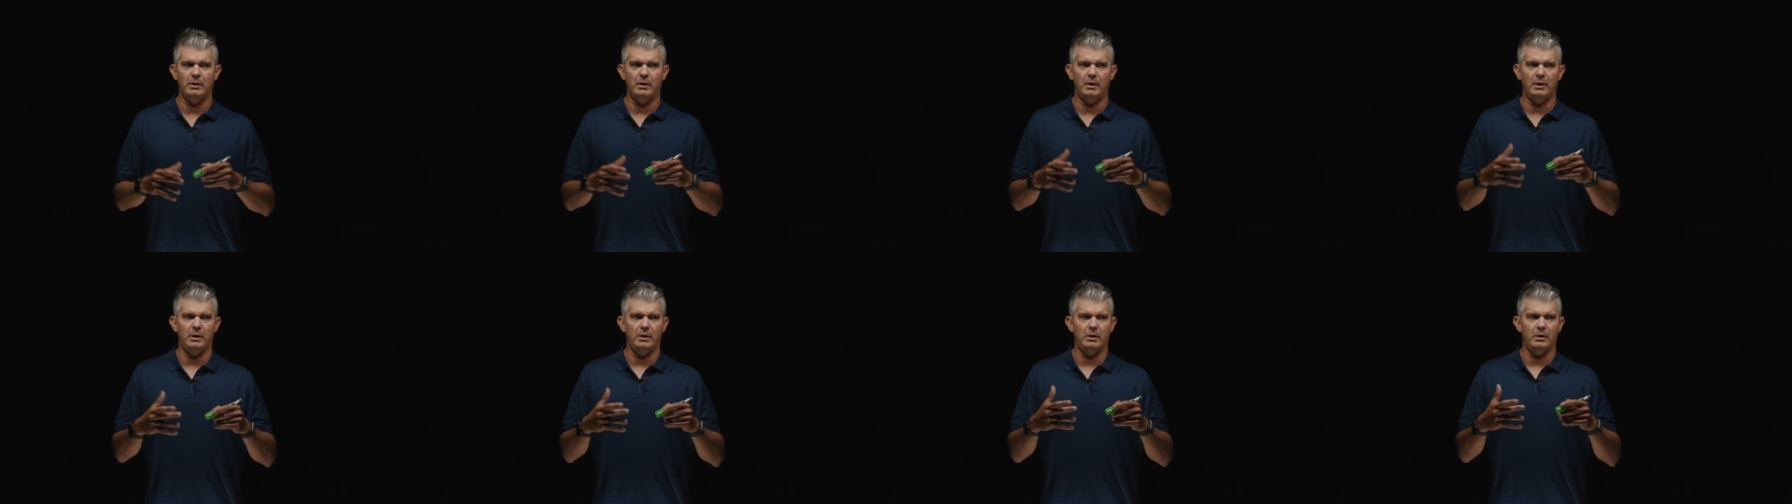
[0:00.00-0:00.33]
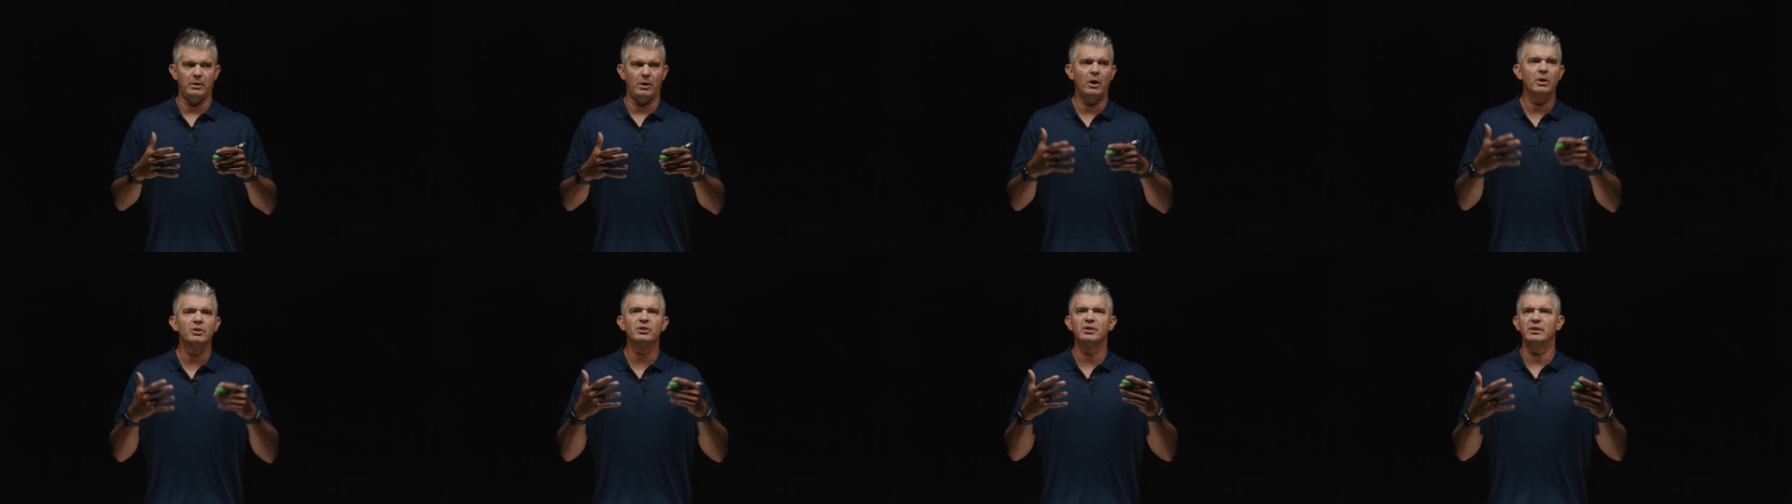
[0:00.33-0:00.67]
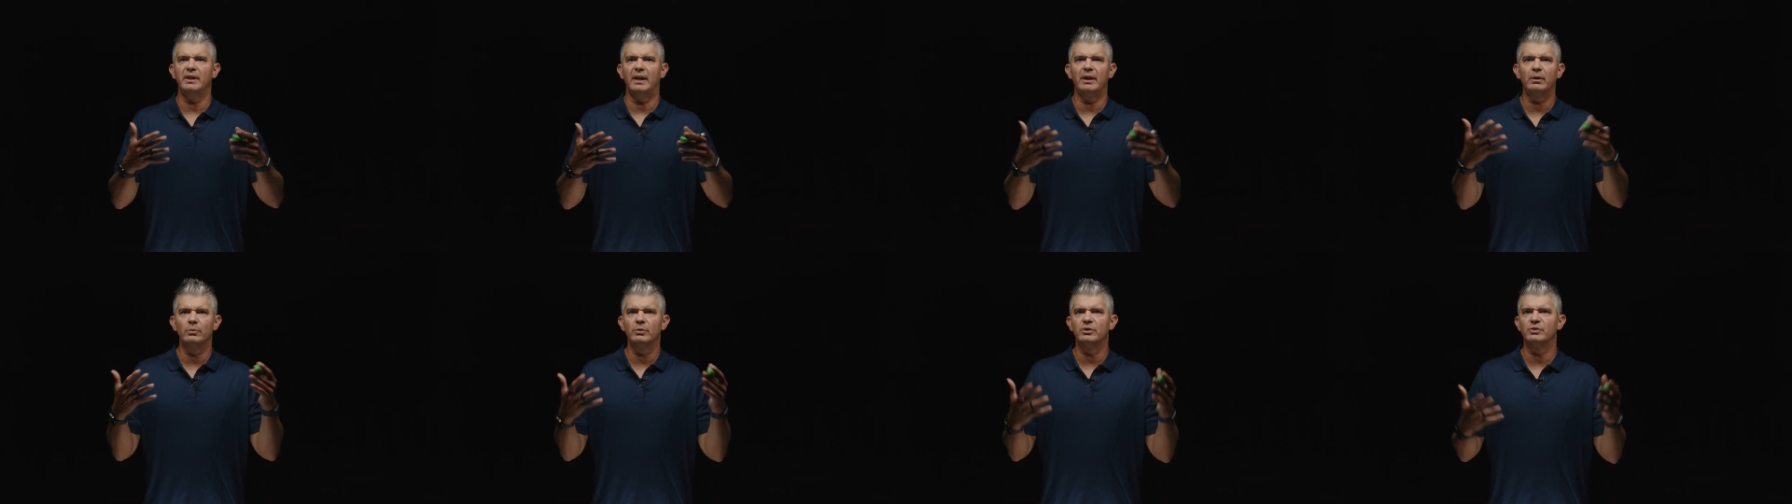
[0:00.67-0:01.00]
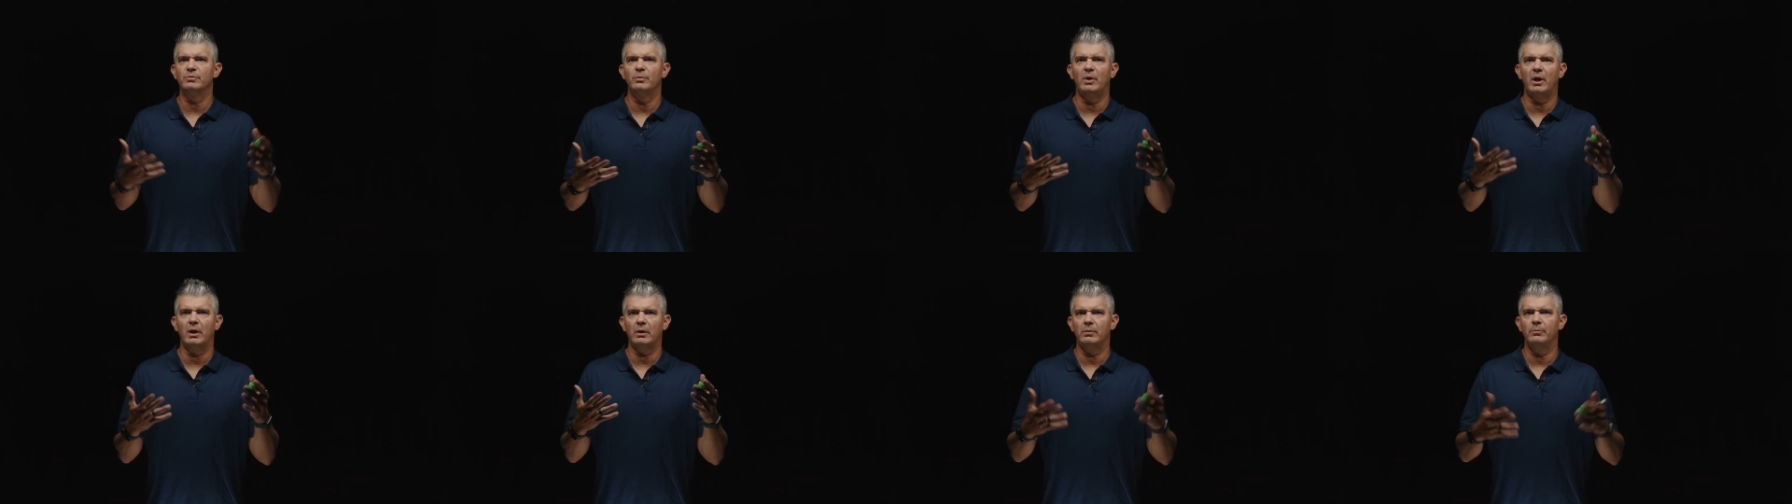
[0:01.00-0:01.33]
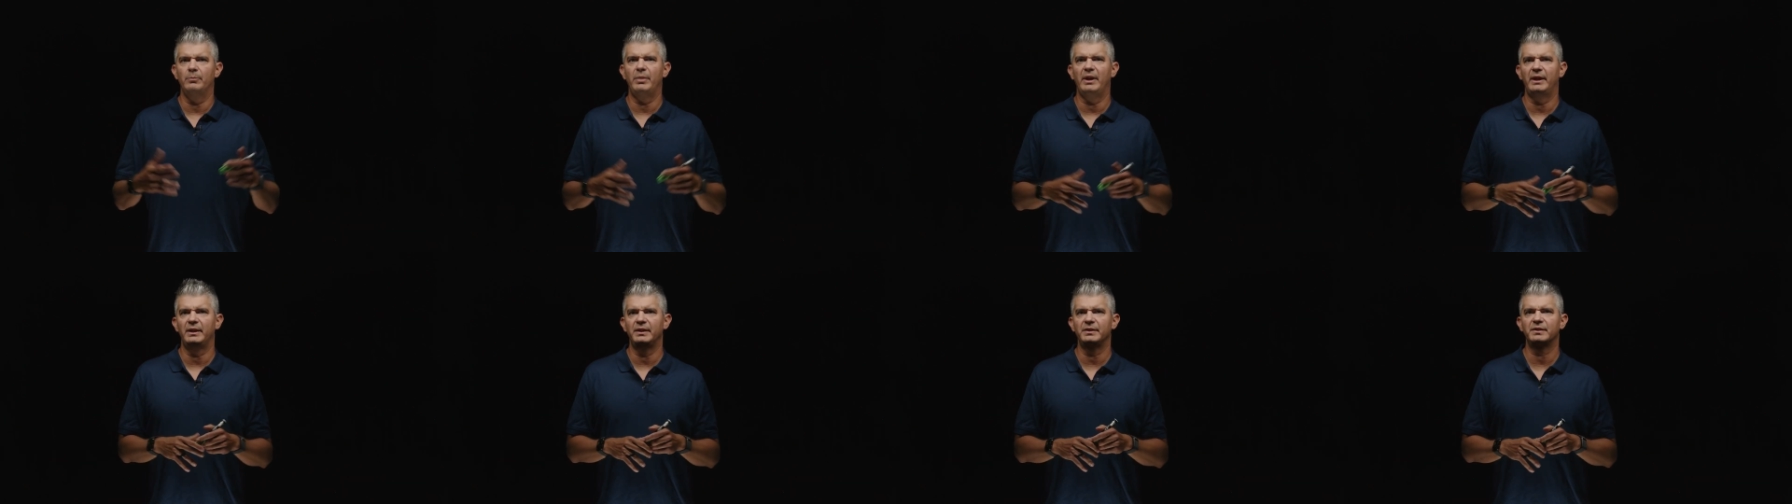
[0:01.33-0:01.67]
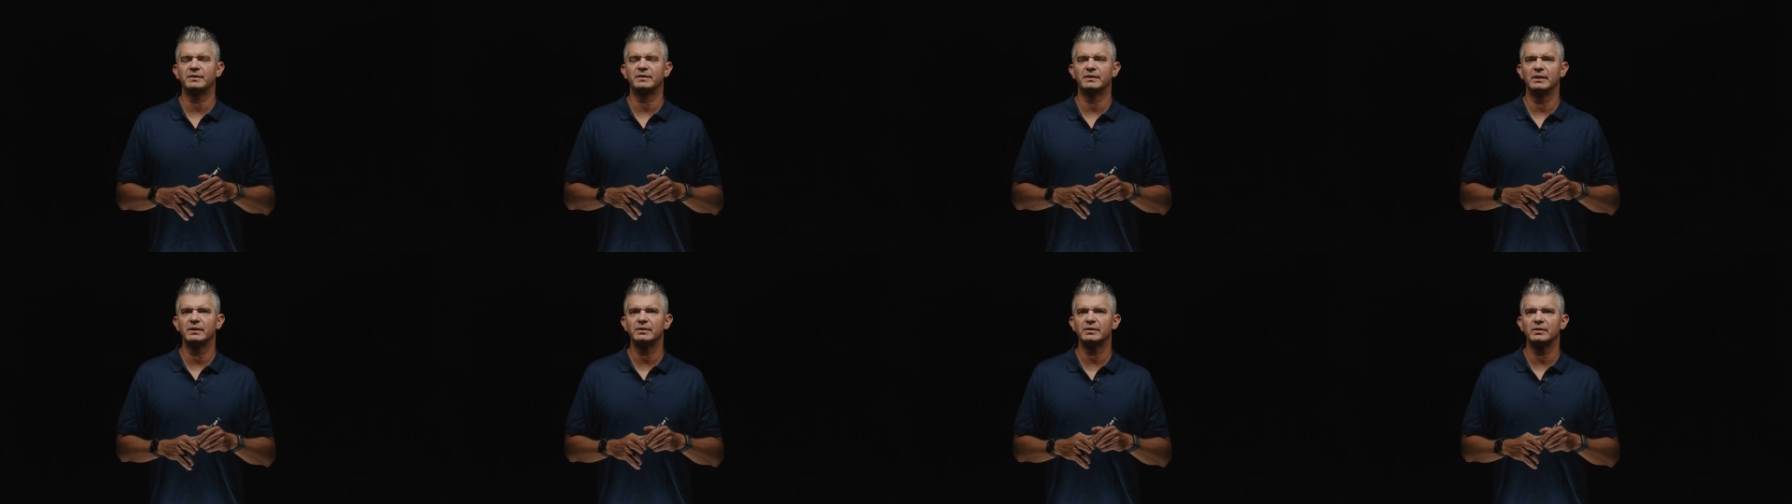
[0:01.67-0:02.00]
large language
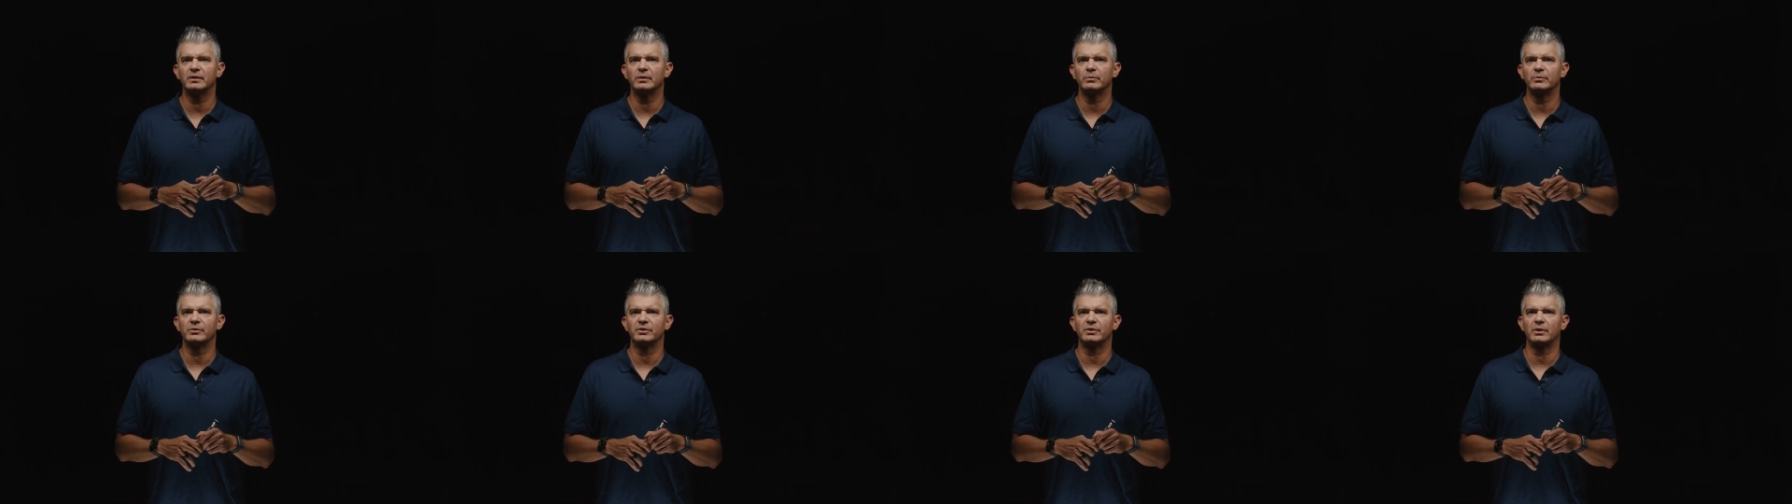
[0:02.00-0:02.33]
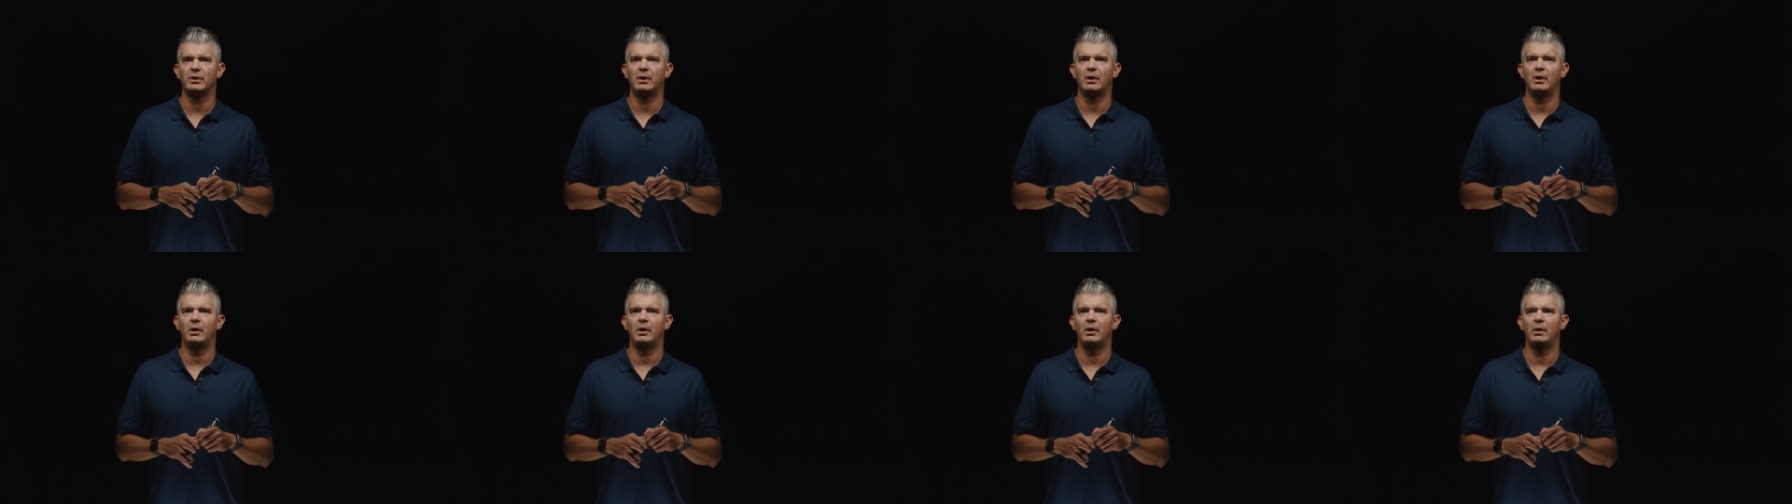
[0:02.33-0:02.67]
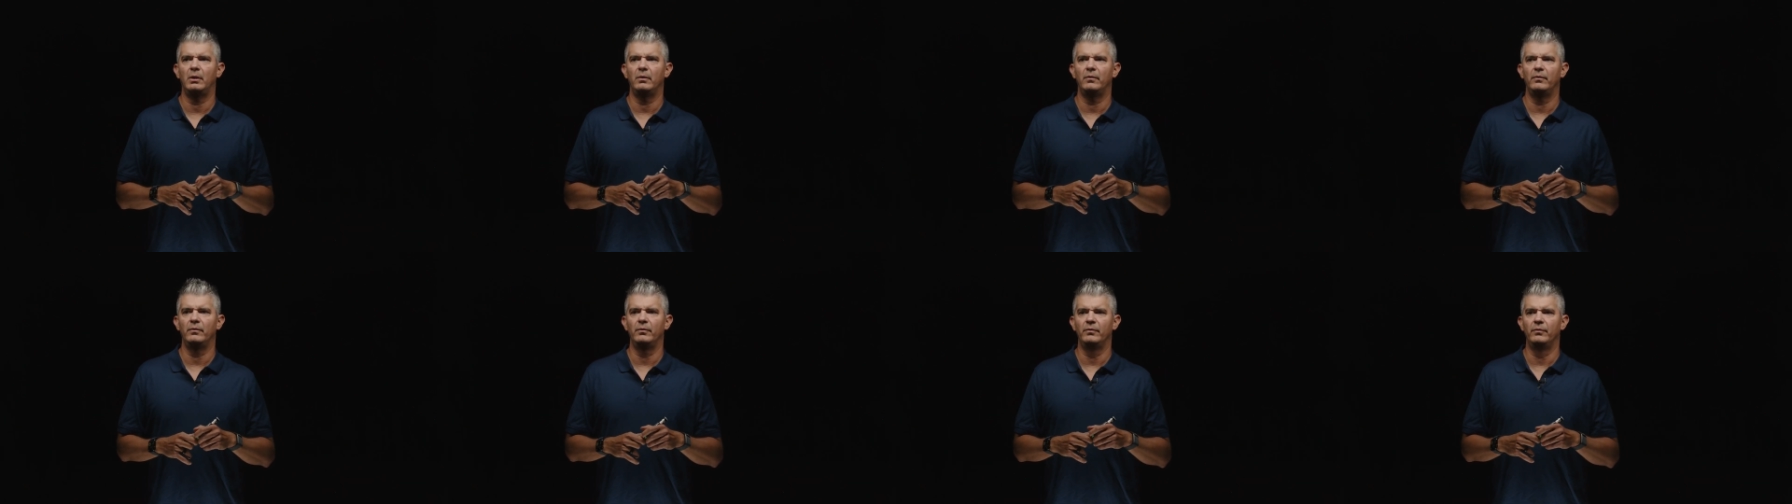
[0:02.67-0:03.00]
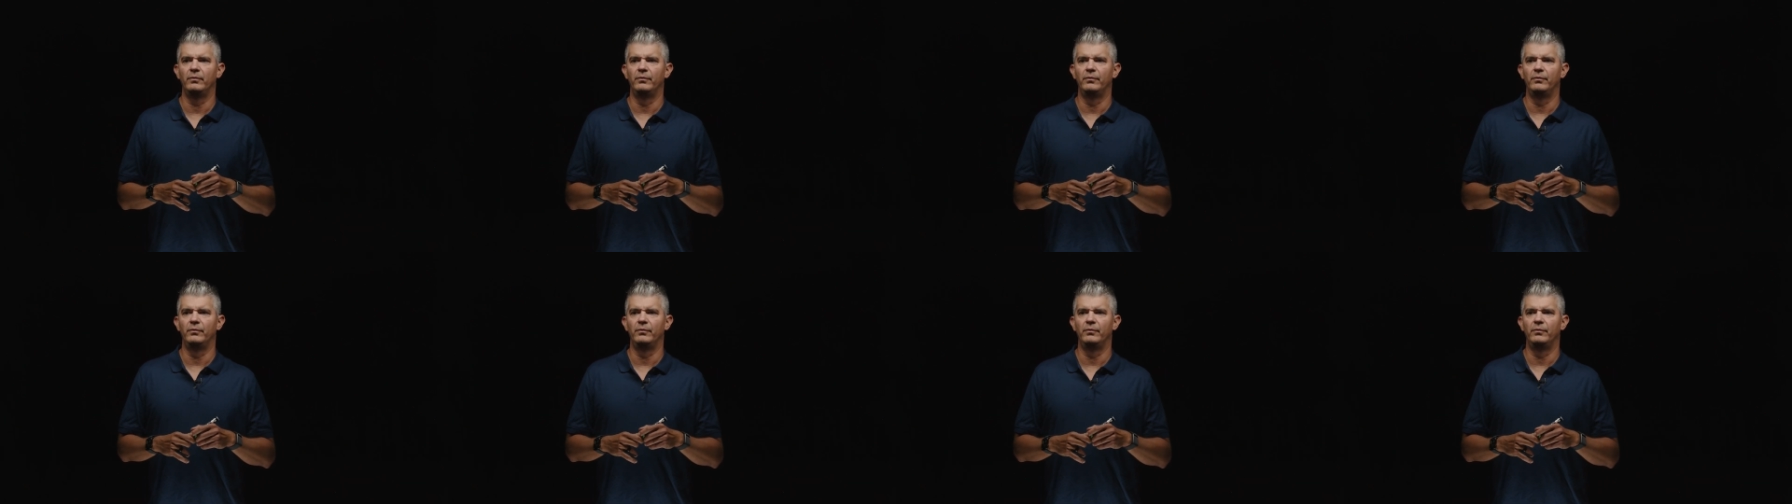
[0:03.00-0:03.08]
model-based systems are